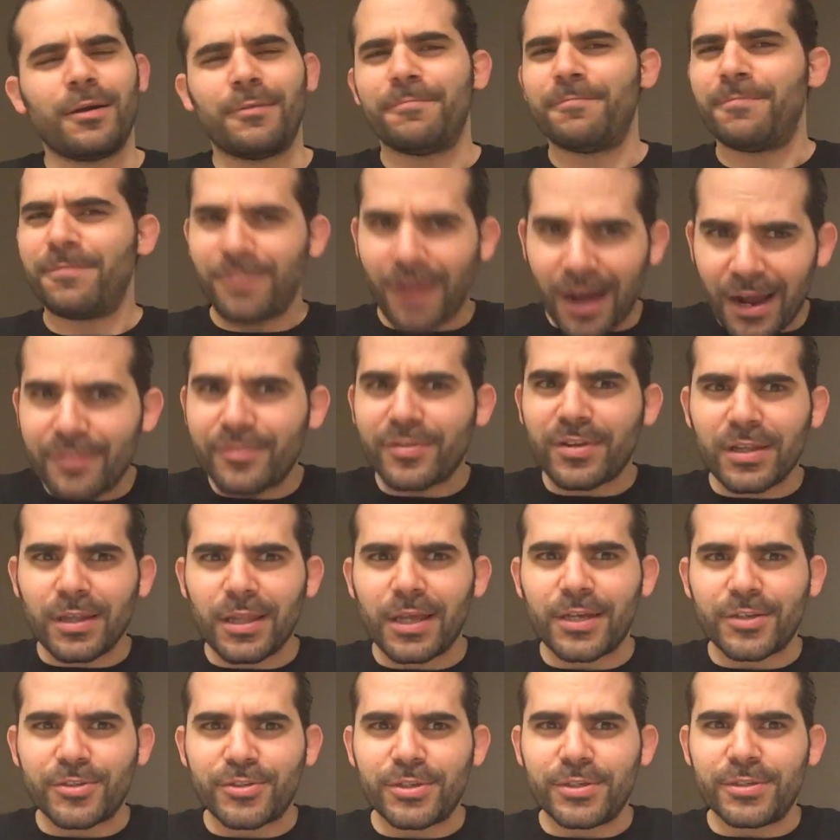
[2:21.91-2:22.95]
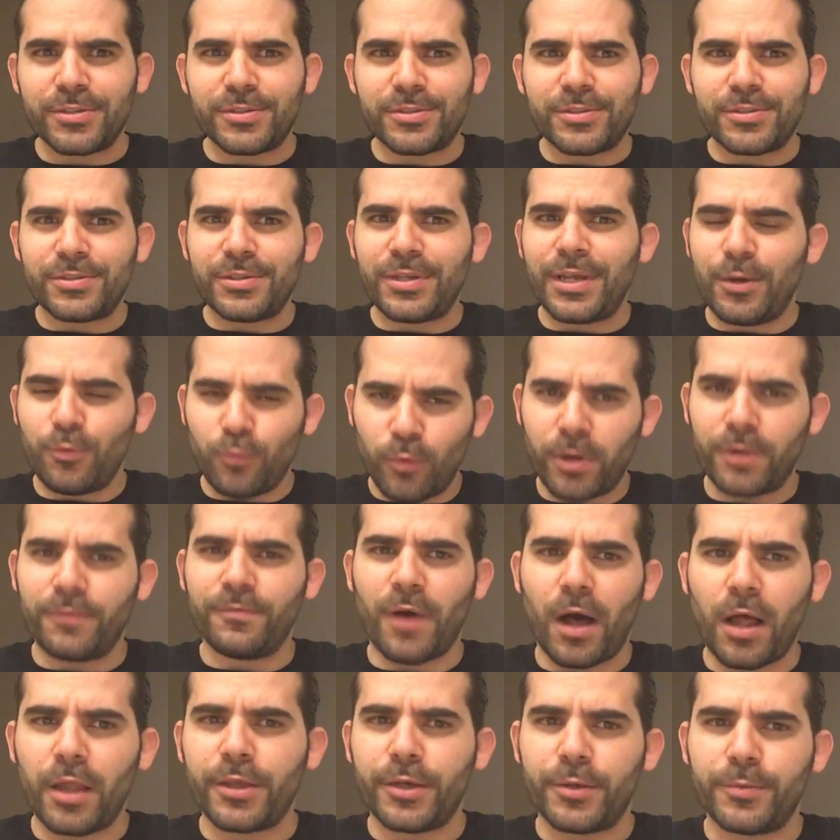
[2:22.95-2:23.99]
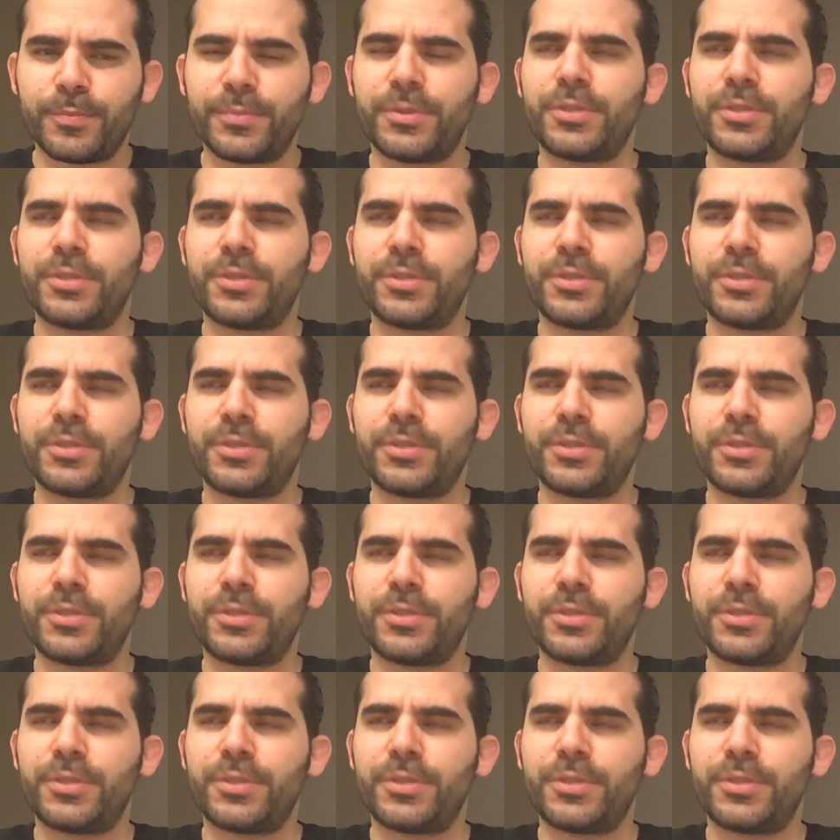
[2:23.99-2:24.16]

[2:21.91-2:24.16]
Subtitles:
5 collections in one volume.